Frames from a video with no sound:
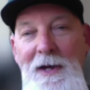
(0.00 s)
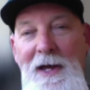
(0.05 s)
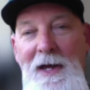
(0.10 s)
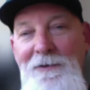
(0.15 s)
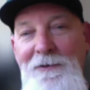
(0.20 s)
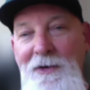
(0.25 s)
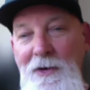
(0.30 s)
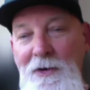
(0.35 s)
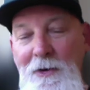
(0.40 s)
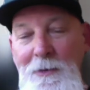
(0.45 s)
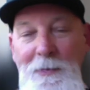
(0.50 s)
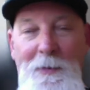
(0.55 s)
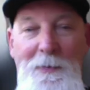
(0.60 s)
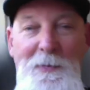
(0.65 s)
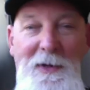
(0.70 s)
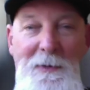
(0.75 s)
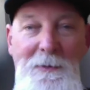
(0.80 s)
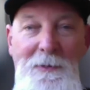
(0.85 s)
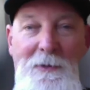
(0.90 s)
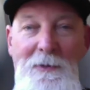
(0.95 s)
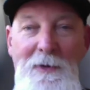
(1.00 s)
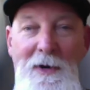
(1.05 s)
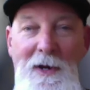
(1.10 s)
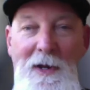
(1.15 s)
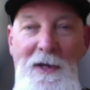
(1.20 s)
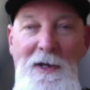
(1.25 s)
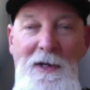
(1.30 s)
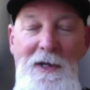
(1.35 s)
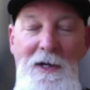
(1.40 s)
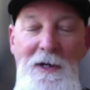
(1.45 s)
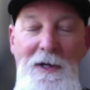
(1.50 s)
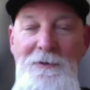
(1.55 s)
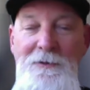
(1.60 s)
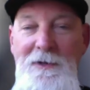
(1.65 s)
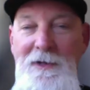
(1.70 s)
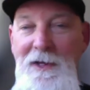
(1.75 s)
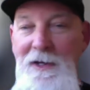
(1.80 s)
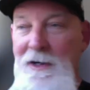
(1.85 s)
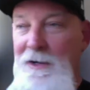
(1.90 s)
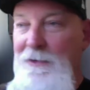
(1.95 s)
we have a group of people running the
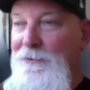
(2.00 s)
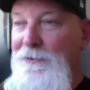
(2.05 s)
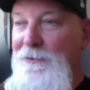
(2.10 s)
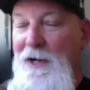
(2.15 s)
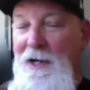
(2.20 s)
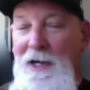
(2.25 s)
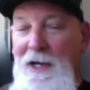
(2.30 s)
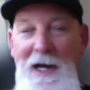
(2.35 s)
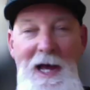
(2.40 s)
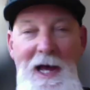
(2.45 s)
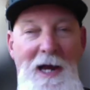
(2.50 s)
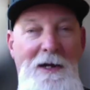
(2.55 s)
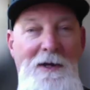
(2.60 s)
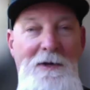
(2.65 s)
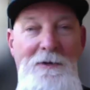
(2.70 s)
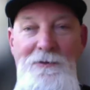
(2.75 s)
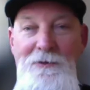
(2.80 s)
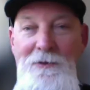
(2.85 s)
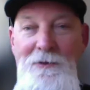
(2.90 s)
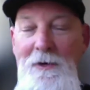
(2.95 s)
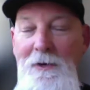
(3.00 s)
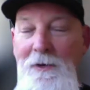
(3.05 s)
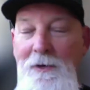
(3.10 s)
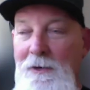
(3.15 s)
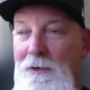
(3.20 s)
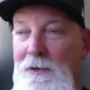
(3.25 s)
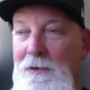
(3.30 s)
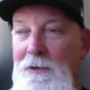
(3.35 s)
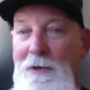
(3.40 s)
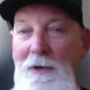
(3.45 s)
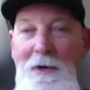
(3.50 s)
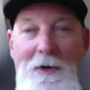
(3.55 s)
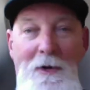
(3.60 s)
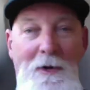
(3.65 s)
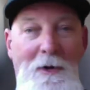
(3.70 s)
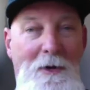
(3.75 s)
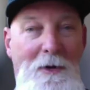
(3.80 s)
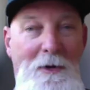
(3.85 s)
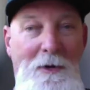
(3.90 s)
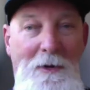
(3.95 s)
country that are fucking out of control,
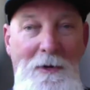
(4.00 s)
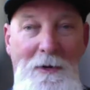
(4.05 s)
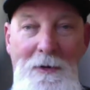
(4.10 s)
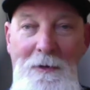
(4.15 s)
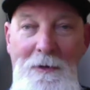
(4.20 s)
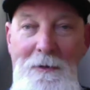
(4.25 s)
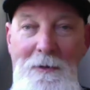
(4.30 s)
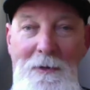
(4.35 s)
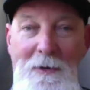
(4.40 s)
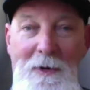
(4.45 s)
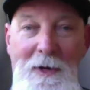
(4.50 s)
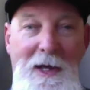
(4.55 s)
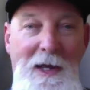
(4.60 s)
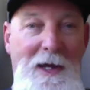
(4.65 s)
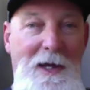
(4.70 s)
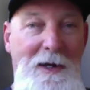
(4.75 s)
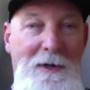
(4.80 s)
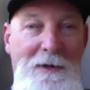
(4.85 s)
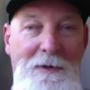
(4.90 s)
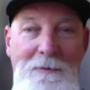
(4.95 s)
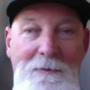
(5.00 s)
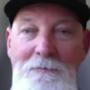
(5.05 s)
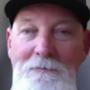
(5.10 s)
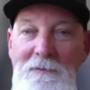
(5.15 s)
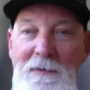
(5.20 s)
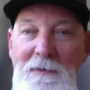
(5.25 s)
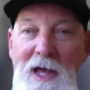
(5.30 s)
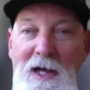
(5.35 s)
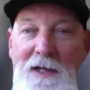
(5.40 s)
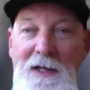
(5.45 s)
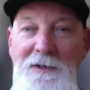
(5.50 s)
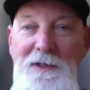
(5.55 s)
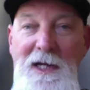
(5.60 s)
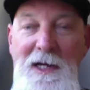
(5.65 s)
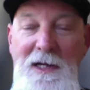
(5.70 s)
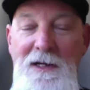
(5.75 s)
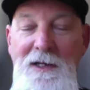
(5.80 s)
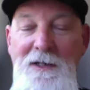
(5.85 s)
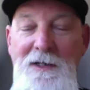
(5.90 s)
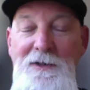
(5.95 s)
and guys
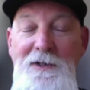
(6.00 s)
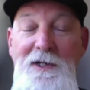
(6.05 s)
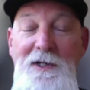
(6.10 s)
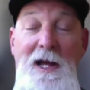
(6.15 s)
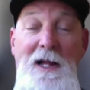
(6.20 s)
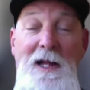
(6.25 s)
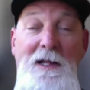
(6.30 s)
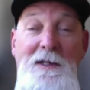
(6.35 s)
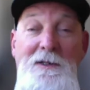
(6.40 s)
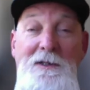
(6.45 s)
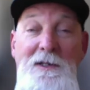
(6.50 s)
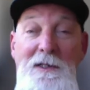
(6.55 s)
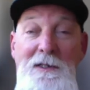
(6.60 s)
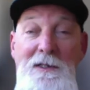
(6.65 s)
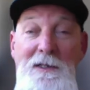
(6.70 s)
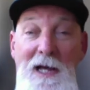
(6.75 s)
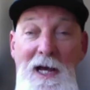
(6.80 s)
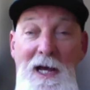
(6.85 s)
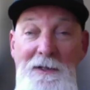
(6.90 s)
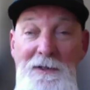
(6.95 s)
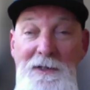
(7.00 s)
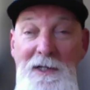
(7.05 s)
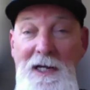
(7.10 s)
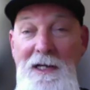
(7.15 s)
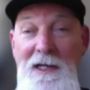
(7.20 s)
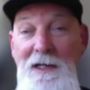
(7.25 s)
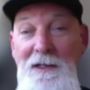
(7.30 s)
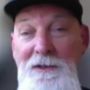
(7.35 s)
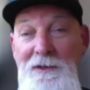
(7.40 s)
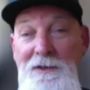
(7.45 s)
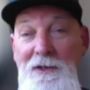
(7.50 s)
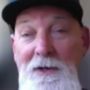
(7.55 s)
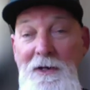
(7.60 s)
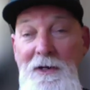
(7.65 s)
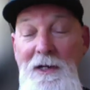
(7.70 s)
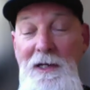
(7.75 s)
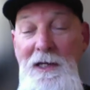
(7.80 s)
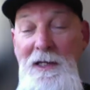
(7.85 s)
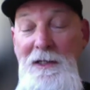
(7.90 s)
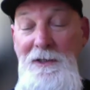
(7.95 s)
like us challenge it. Guys like us
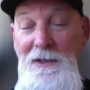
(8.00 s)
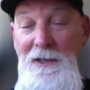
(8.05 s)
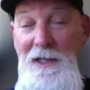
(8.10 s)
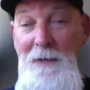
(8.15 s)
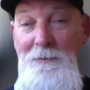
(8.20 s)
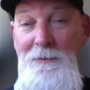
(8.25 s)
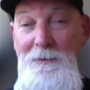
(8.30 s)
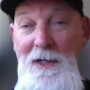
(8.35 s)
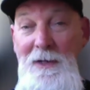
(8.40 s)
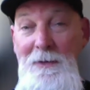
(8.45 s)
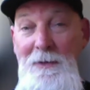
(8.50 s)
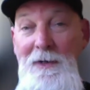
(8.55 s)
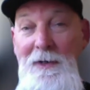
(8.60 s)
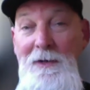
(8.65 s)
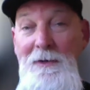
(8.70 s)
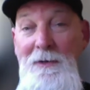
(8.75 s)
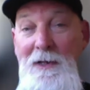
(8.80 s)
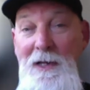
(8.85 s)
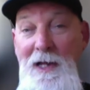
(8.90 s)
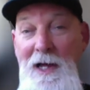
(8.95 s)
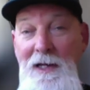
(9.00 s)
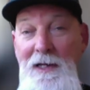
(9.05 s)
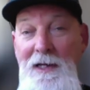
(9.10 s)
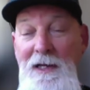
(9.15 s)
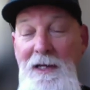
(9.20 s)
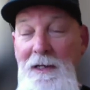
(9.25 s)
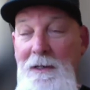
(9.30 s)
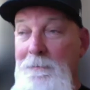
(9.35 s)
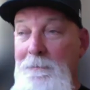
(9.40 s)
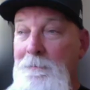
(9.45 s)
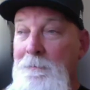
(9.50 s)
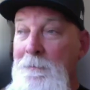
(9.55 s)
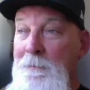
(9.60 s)
don't accept it. We don't like it,